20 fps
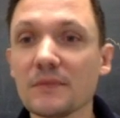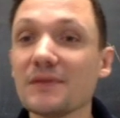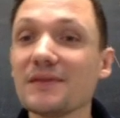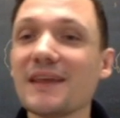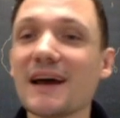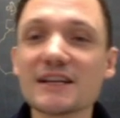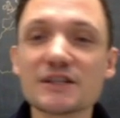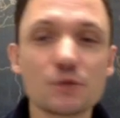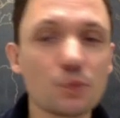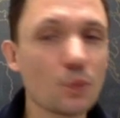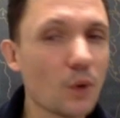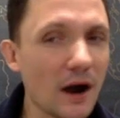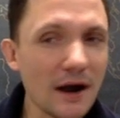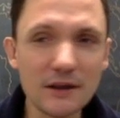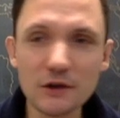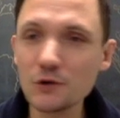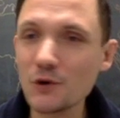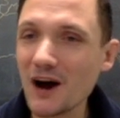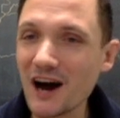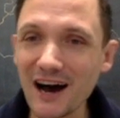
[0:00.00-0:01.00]
That's why
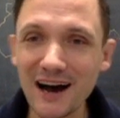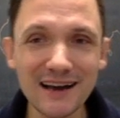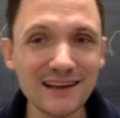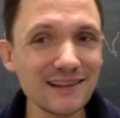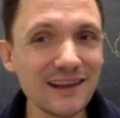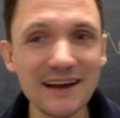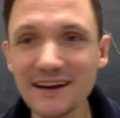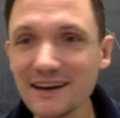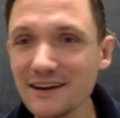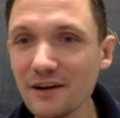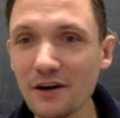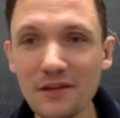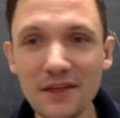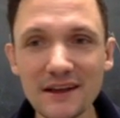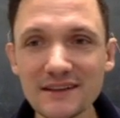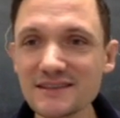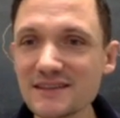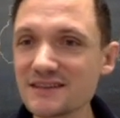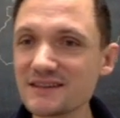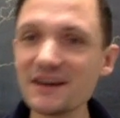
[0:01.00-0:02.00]
you highlighted all
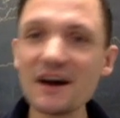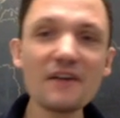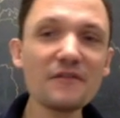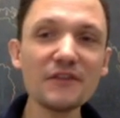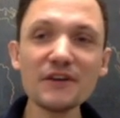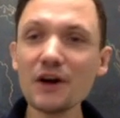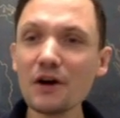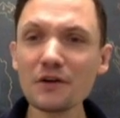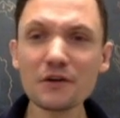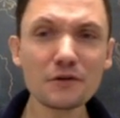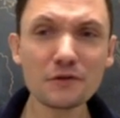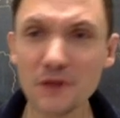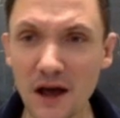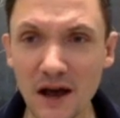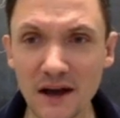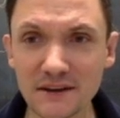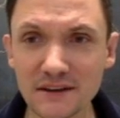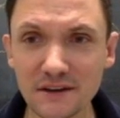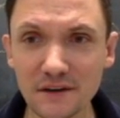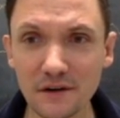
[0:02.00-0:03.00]
that stuff and
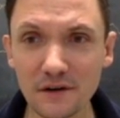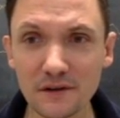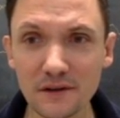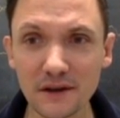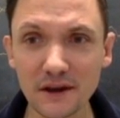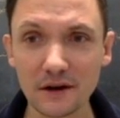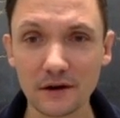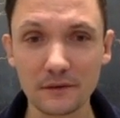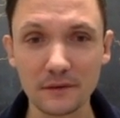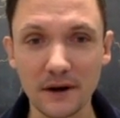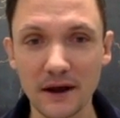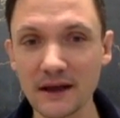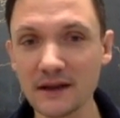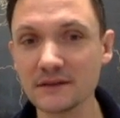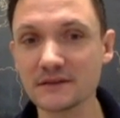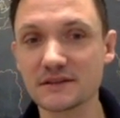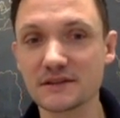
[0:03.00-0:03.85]
underlined it earlier, right?